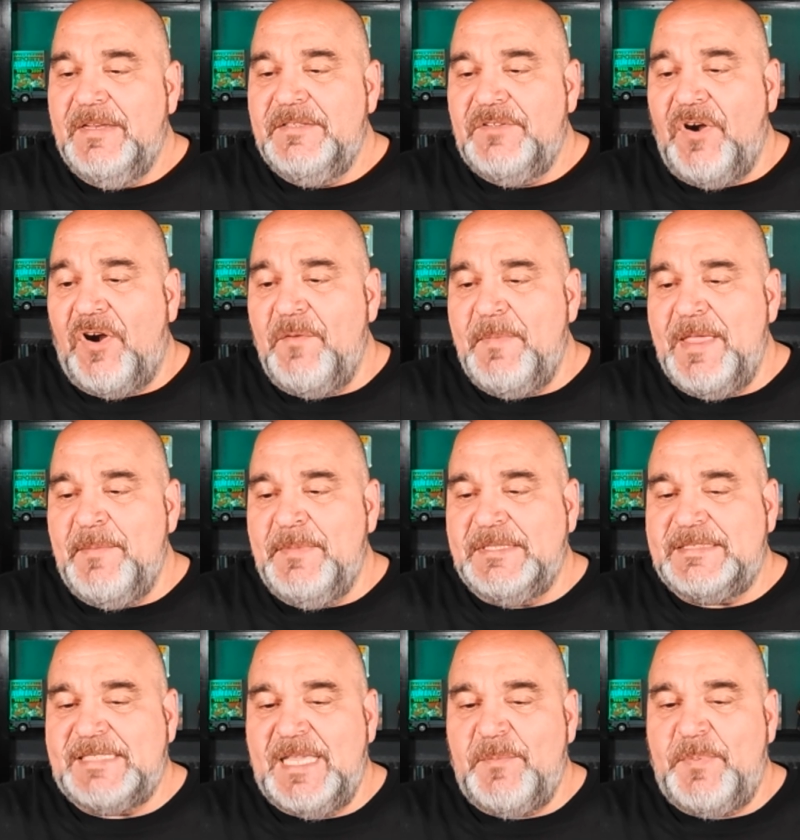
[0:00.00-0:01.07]
Darkman
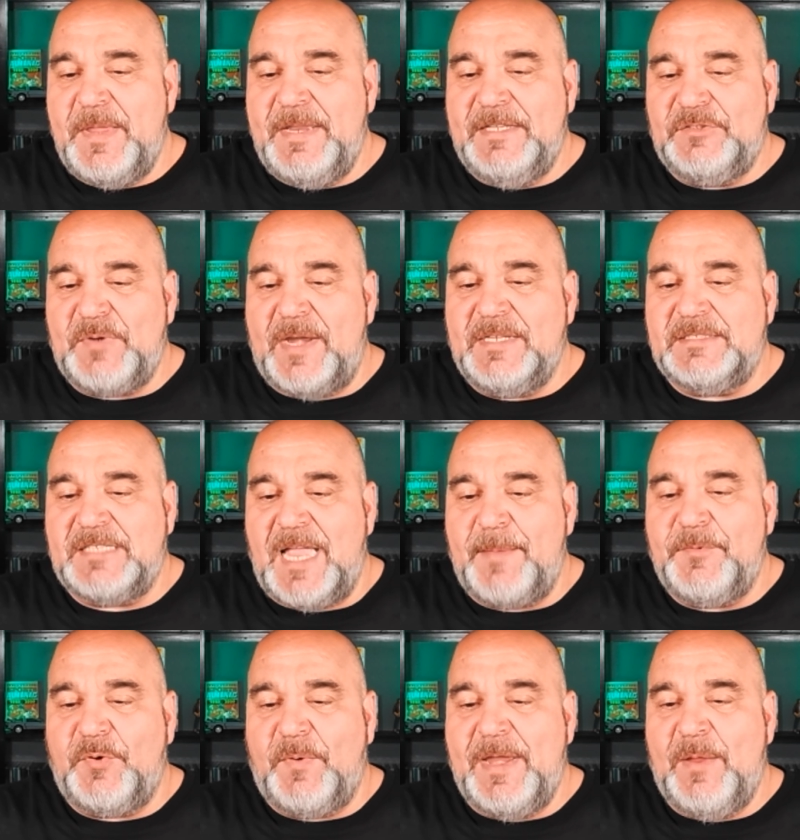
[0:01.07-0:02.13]
must step in and try to
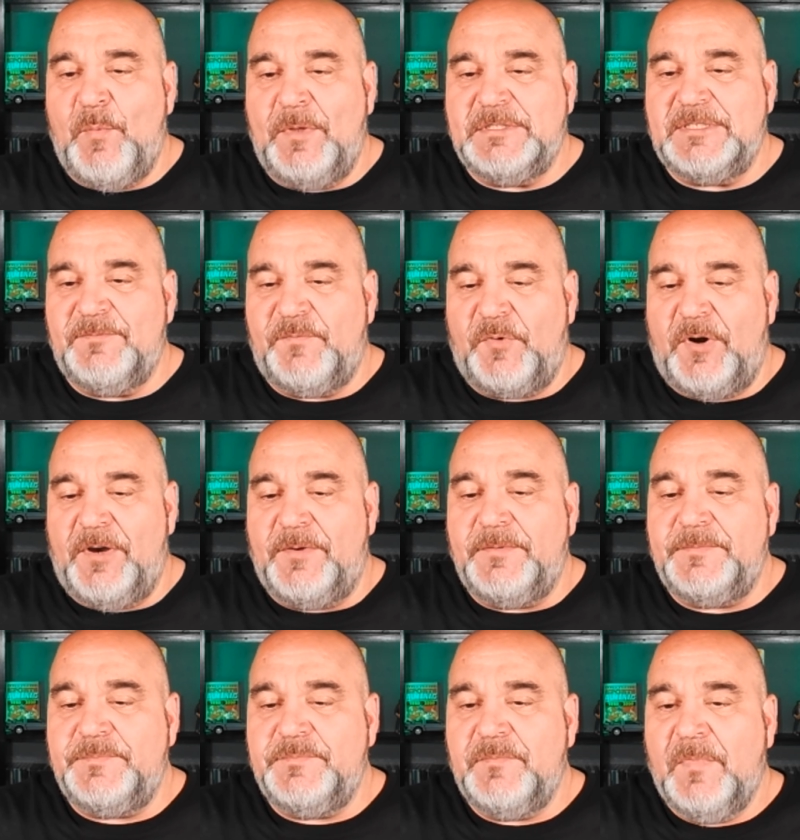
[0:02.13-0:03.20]
stop Durant once and for all.
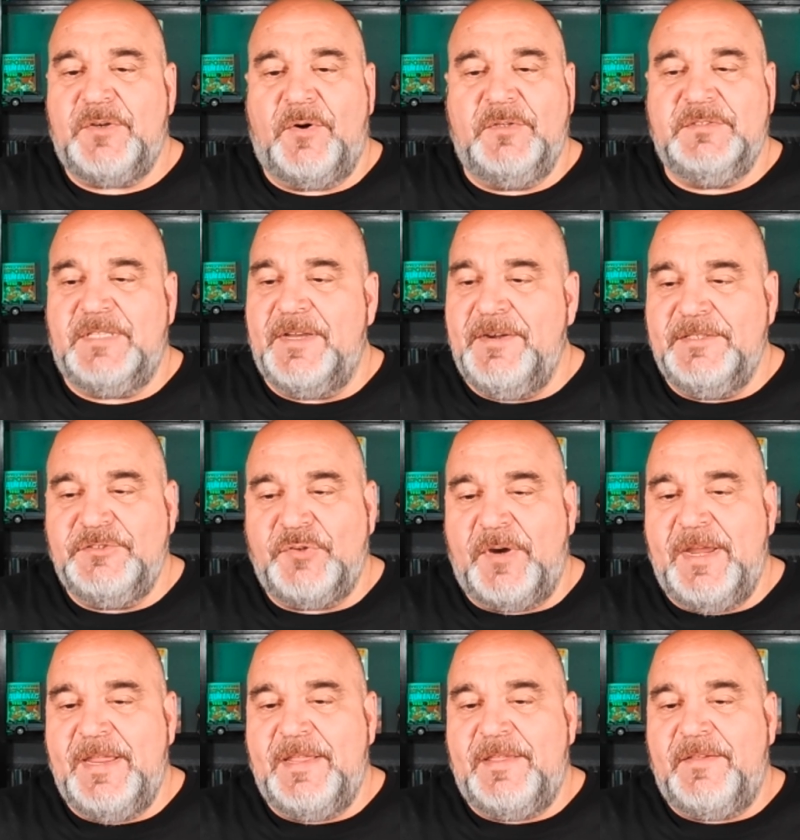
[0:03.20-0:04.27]
Stars Larry
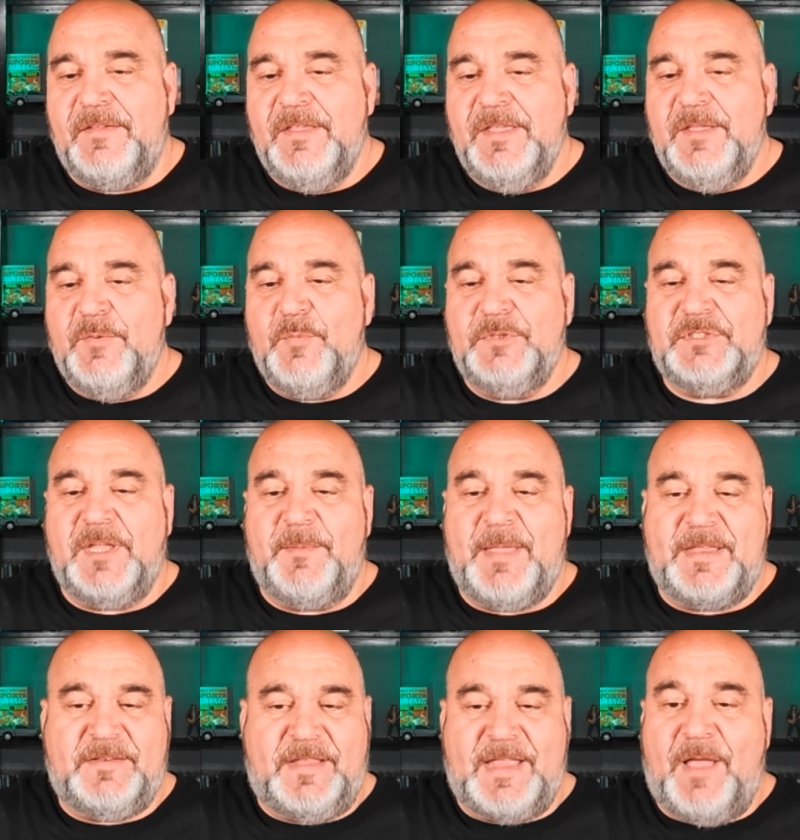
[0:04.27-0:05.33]
Drake, which
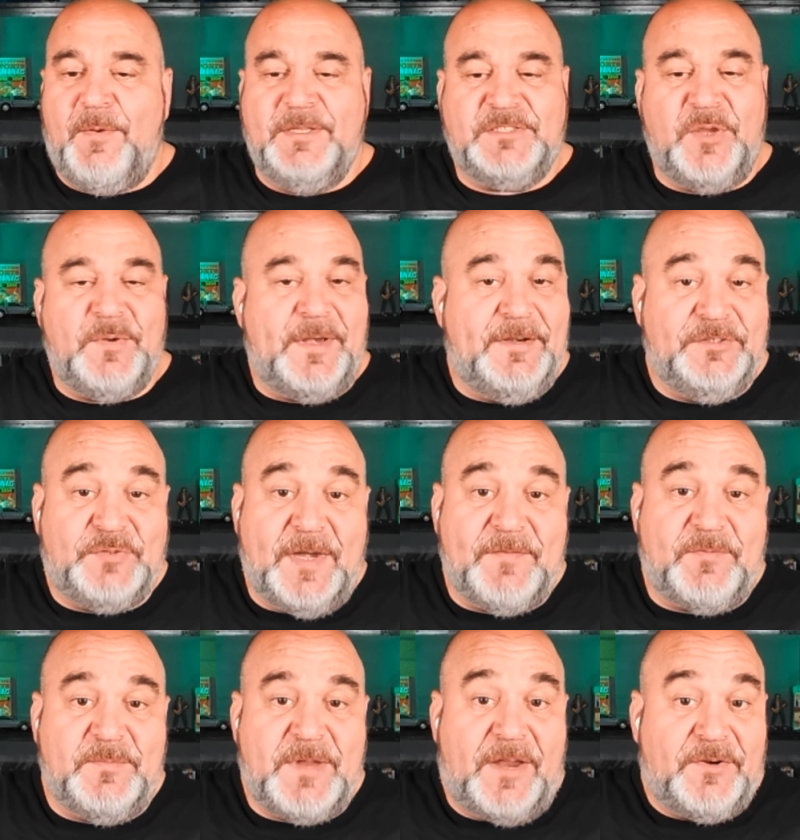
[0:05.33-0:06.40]
I always know Larry Drake
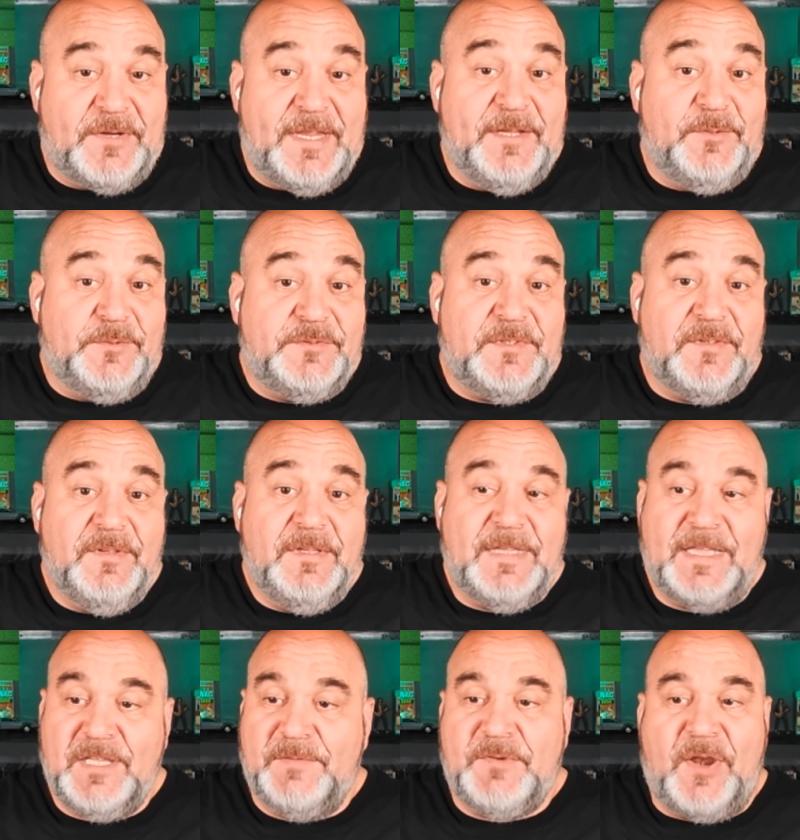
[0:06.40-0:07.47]
from Dr. Giggles.
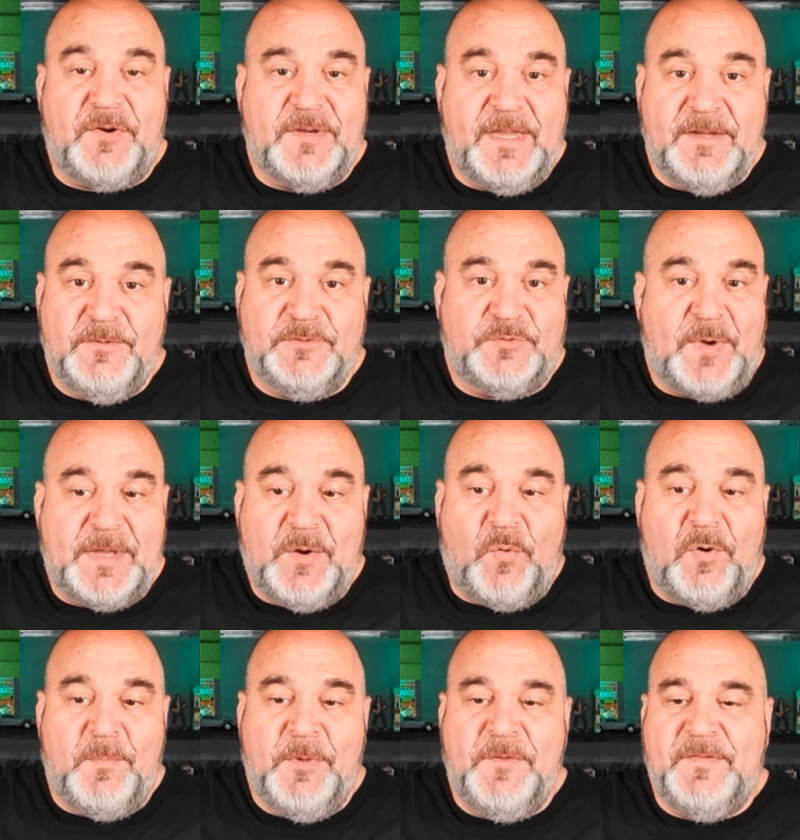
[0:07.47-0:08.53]
I love Dr. Giggles, great
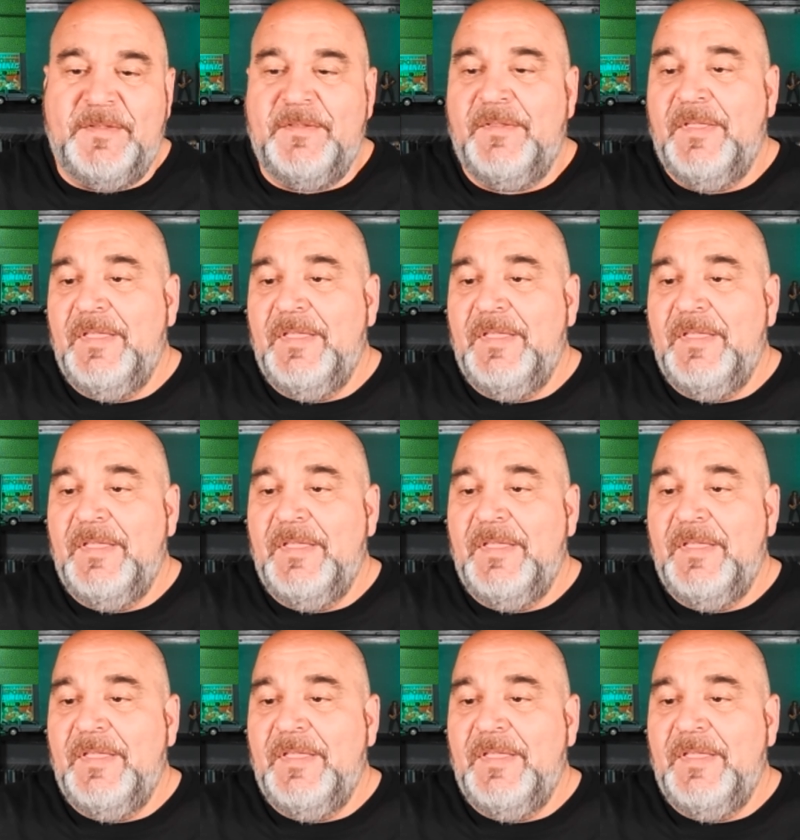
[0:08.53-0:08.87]
horror movie.